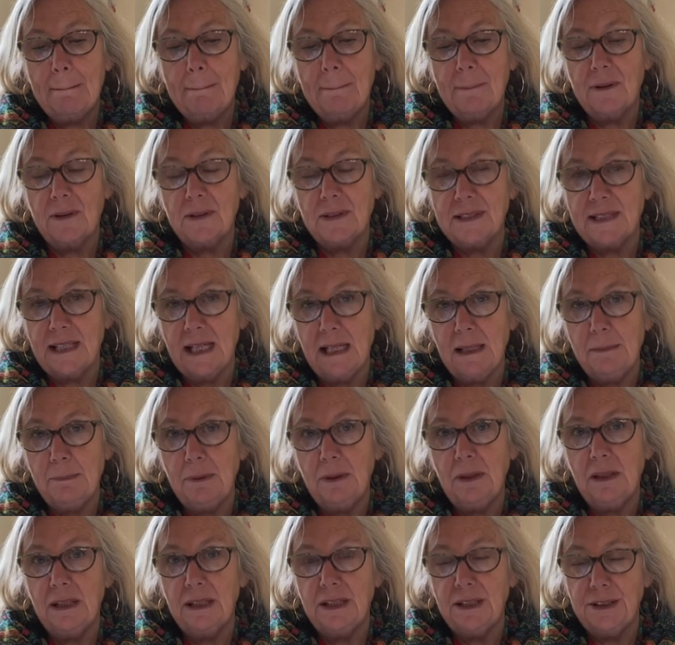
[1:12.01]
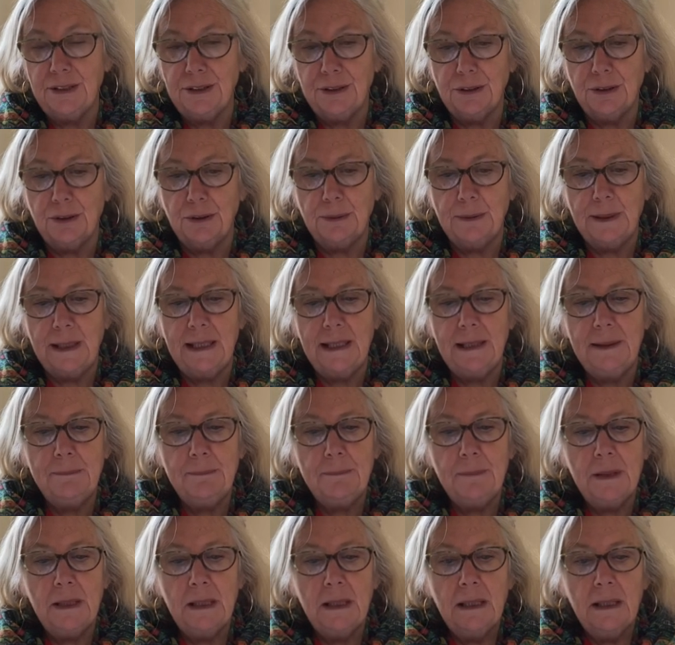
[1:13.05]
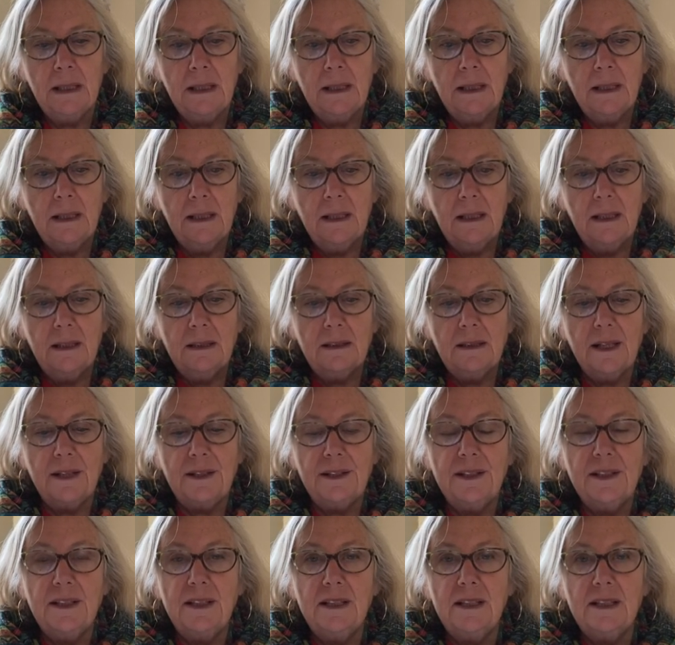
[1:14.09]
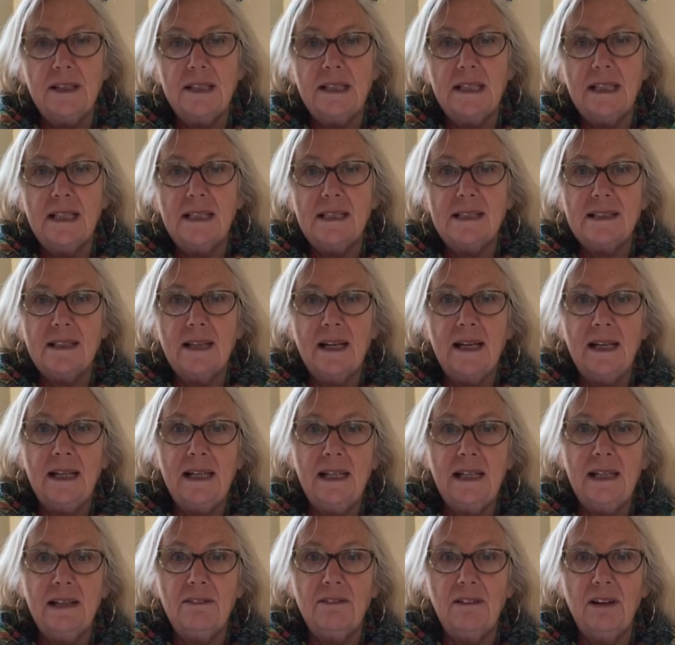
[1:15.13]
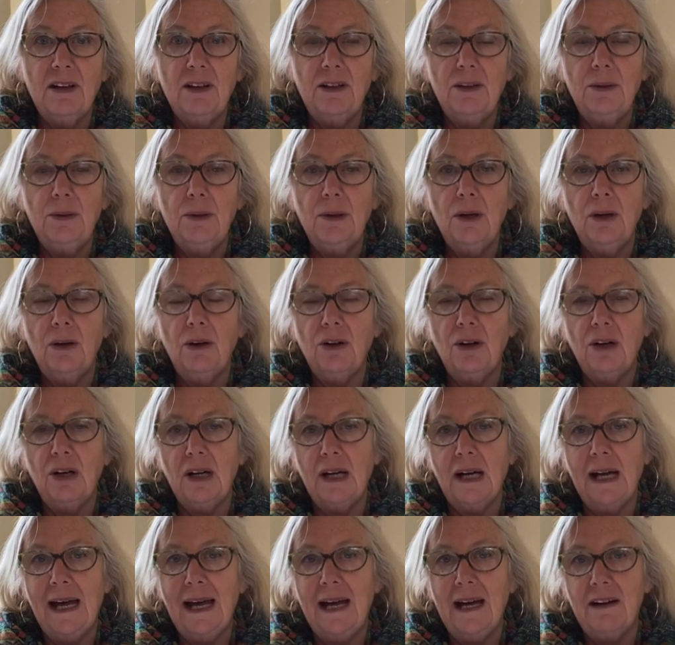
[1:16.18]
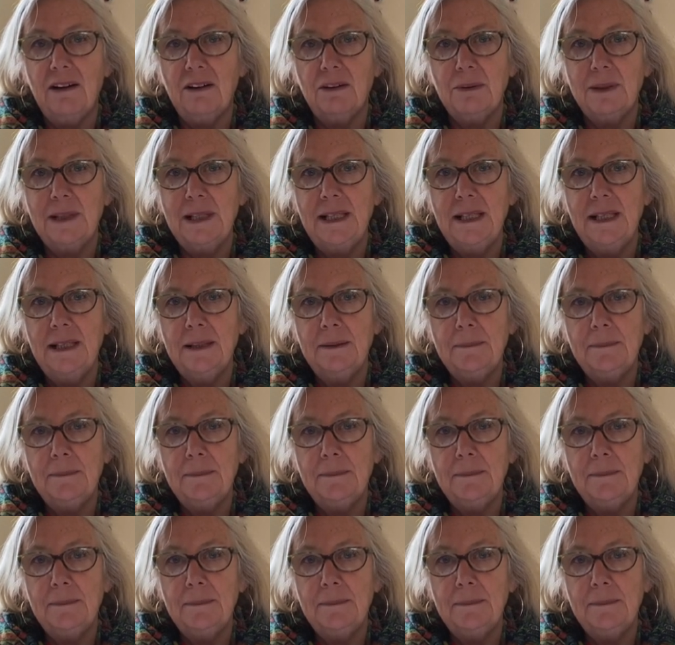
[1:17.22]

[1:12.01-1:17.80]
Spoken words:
So a table and a doorway. The third is a hero or a heroine.